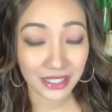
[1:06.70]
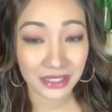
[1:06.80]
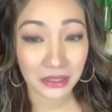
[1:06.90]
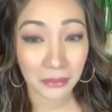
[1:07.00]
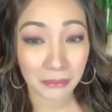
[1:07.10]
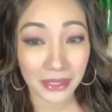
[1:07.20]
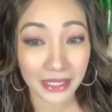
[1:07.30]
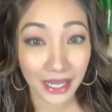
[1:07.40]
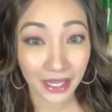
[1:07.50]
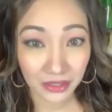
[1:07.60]
in
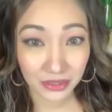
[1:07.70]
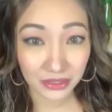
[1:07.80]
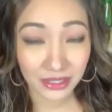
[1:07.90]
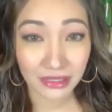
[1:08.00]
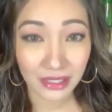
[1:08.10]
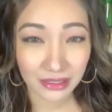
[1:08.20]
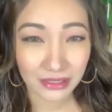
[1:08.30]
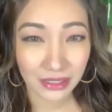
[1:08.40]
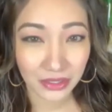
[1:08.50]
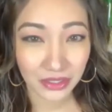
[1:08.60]
Manaus. I think
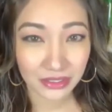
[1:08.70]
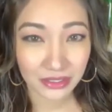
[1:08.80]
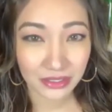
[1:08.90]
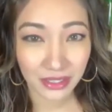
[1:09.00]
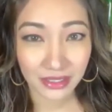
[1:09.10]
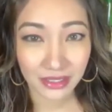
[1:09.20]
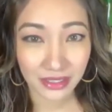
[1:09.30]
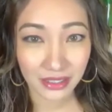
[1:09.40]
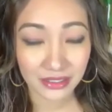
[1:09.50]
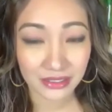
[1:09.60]
that's how you say it.
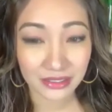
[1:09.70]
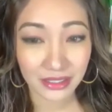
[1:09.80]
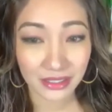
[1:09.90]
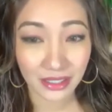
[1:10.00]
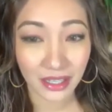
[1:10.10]
It's in